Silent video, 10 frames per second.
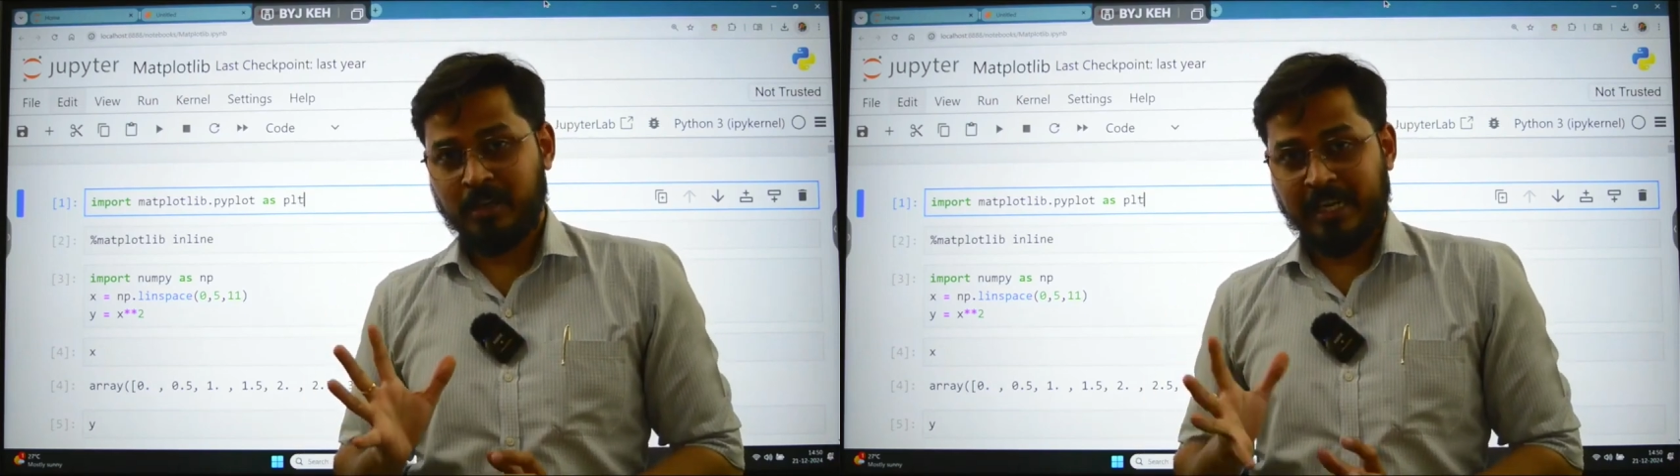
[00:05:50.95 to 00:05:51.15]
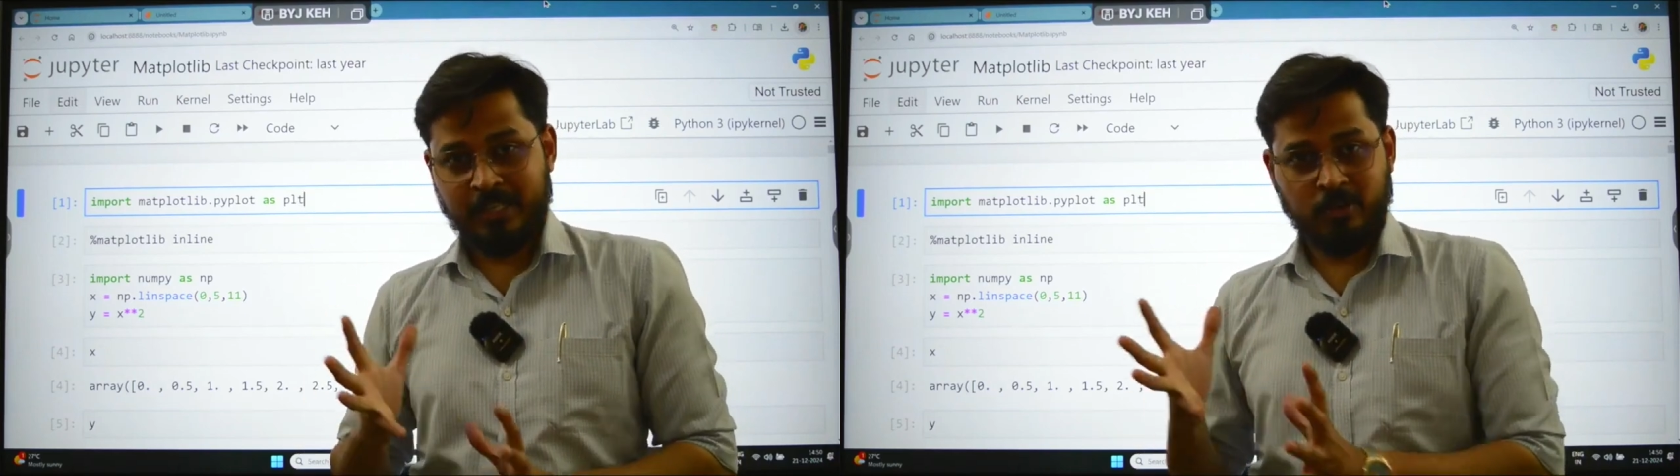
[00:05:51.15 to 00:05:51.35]

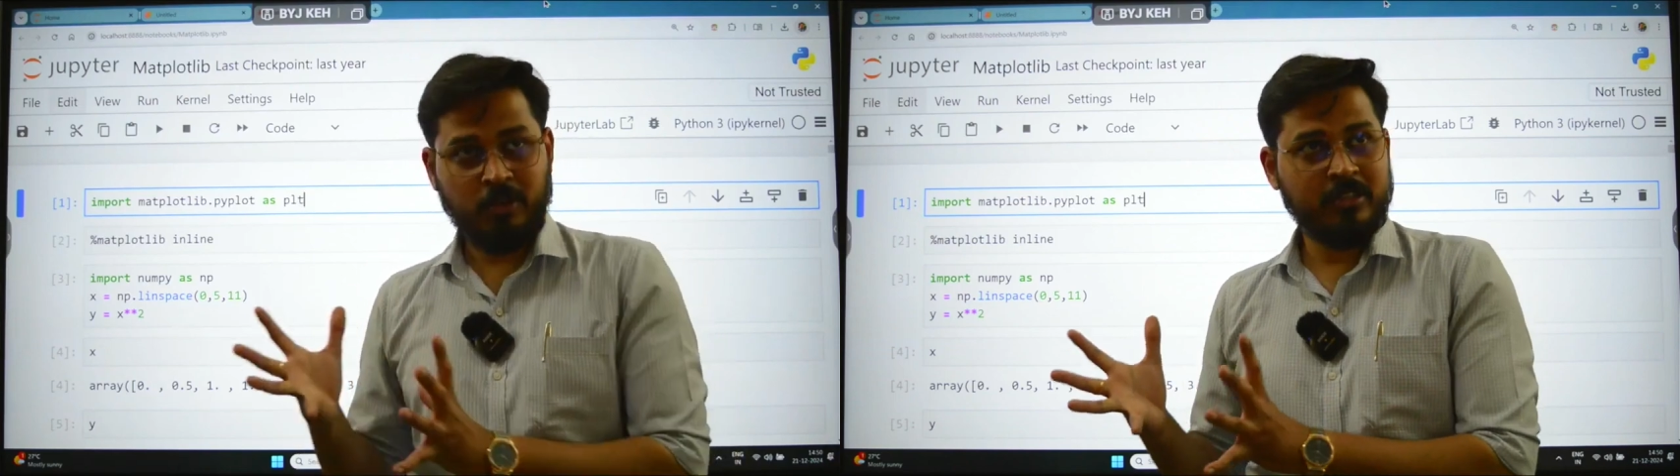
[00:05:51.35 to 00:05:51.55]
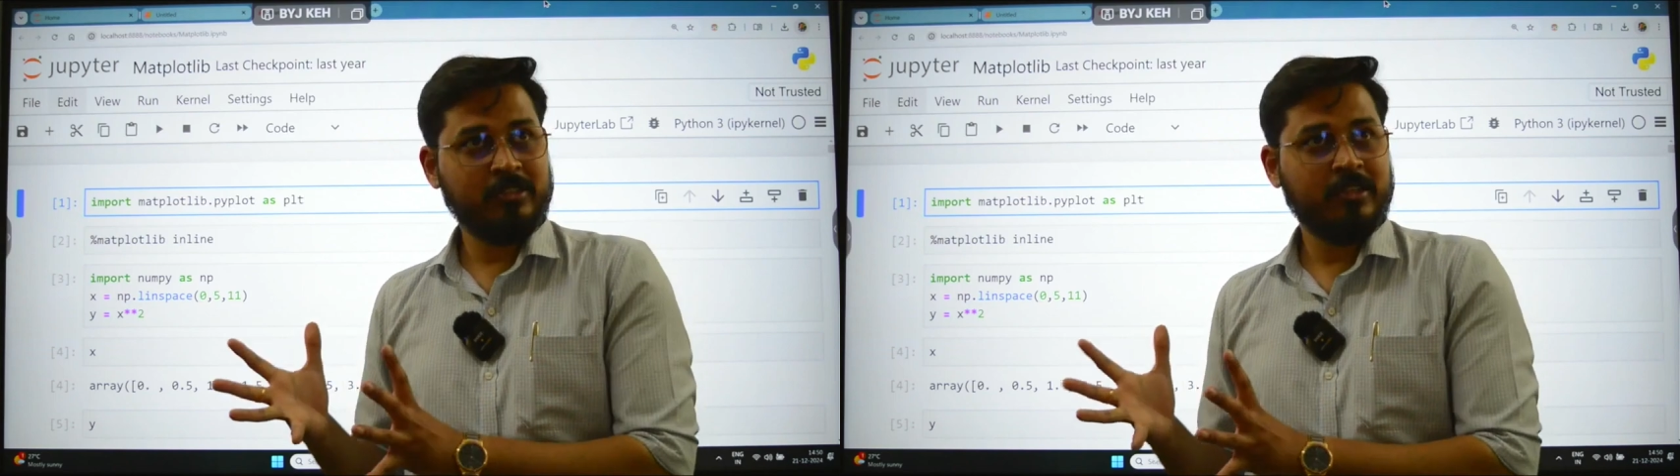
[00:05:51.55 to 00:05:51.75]
later
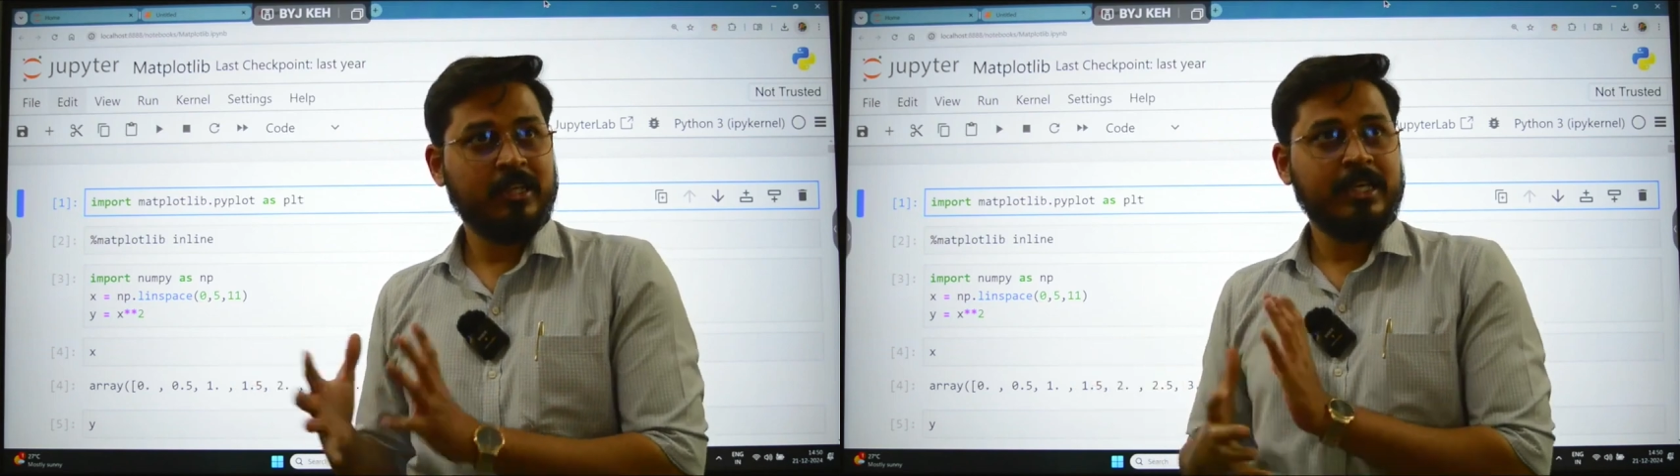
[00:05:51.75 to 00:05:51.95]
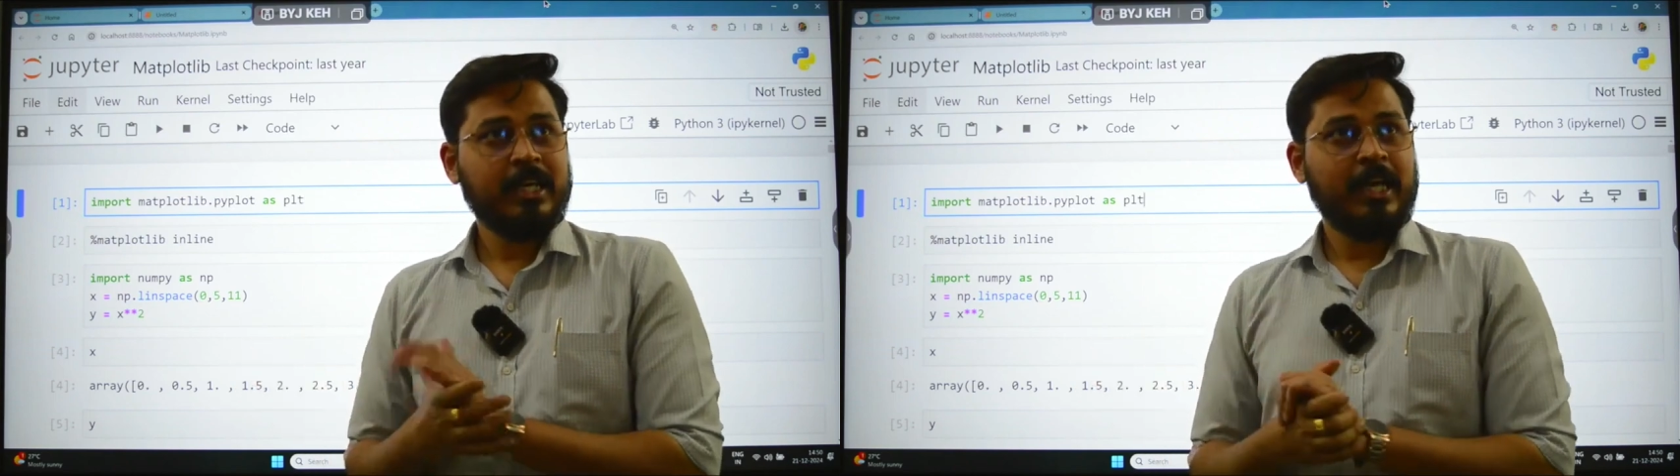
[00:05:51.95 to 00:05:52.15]
on.
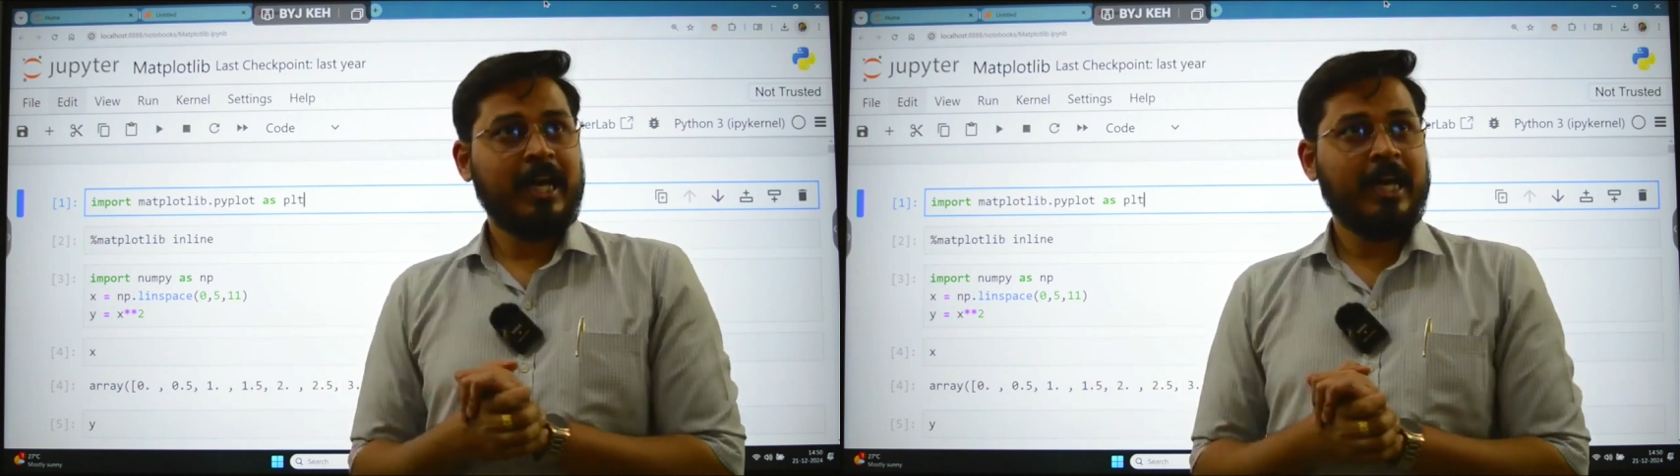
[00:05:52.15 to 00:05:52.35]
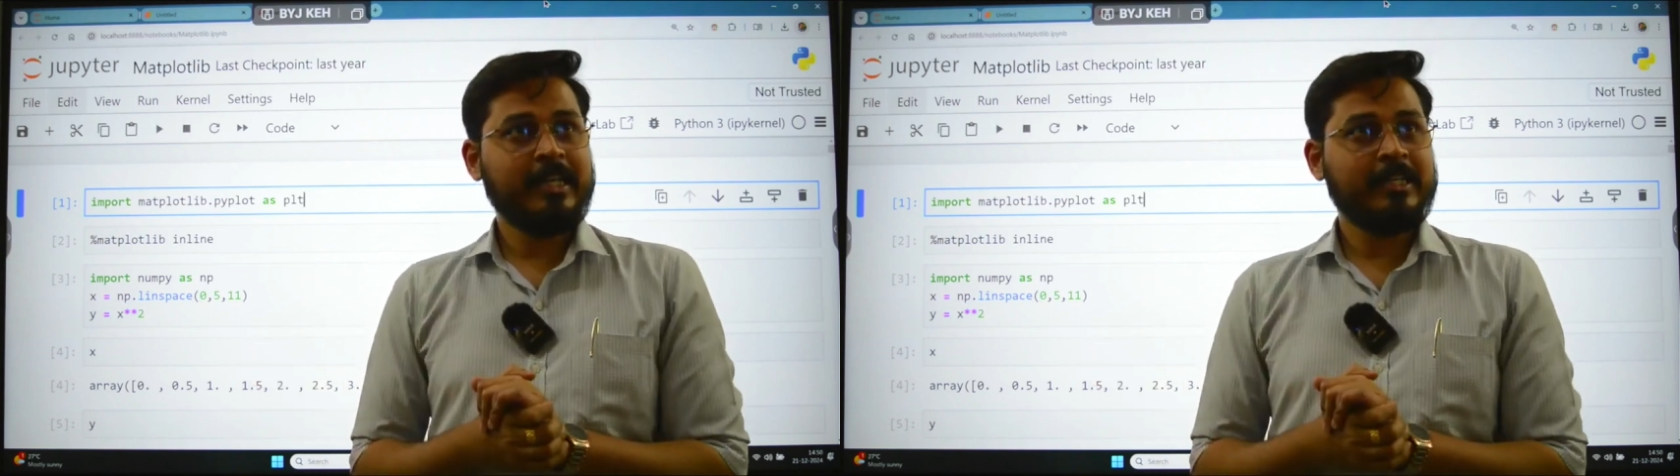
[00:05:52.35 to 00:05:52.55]

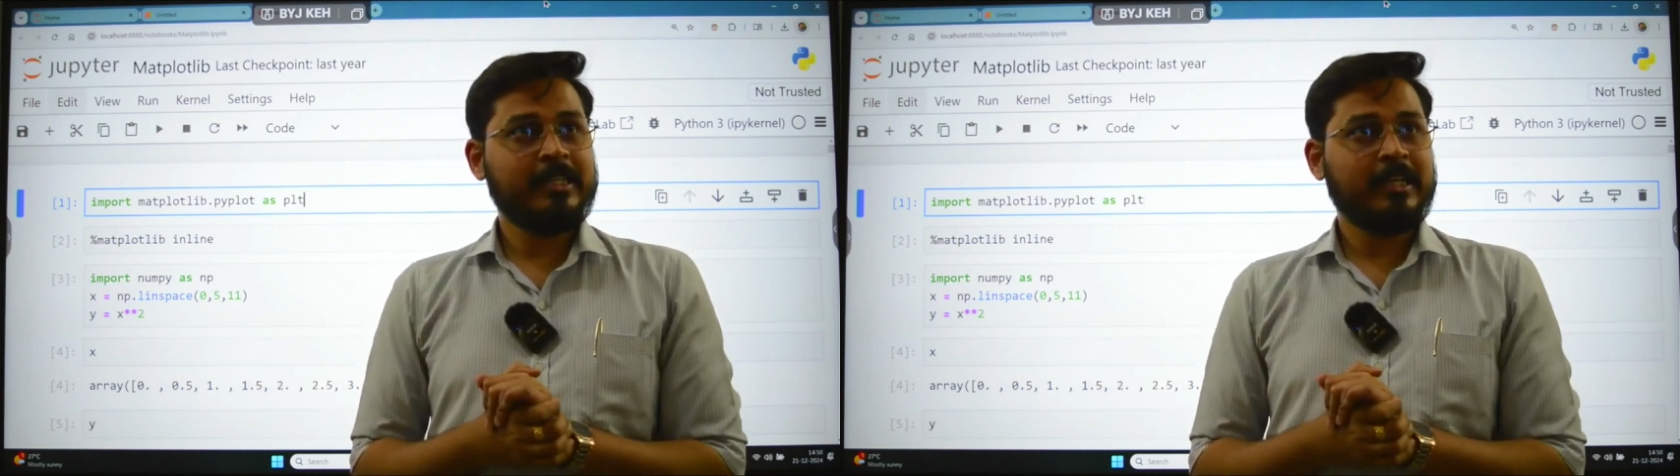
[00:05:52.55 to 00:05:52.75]
And